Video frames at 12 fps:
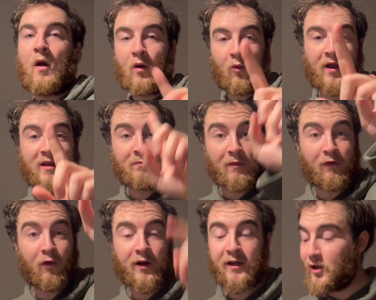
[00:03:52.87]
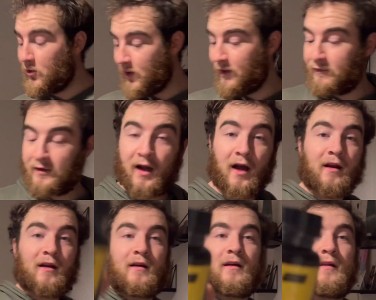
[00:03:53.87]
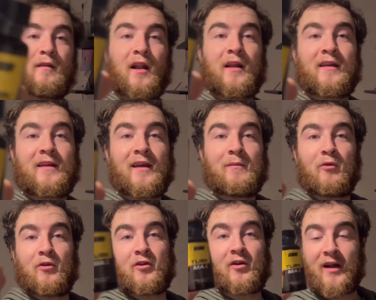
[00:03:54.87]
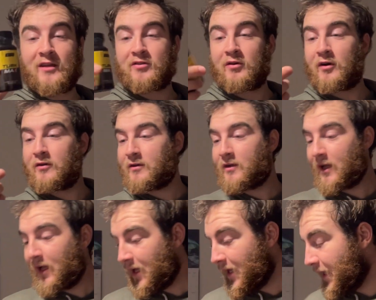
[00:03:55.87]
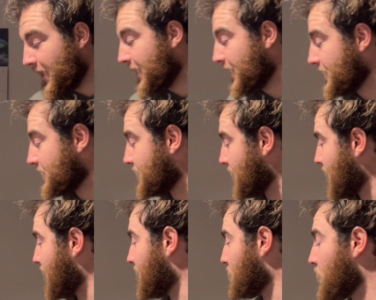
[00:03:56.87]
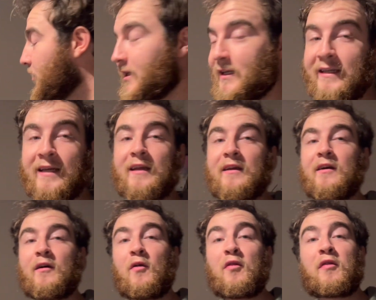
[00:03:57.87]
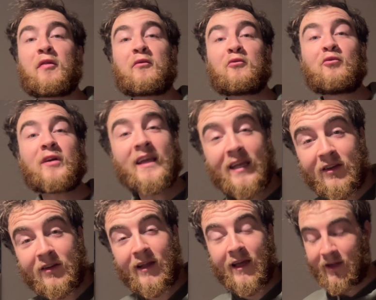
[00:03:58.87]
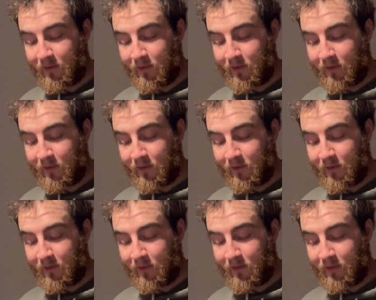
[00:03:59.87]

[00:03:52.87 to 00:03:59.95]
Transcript: Wait, before I go, I forgot that I did get more testosterone, and we're going to take 3 today.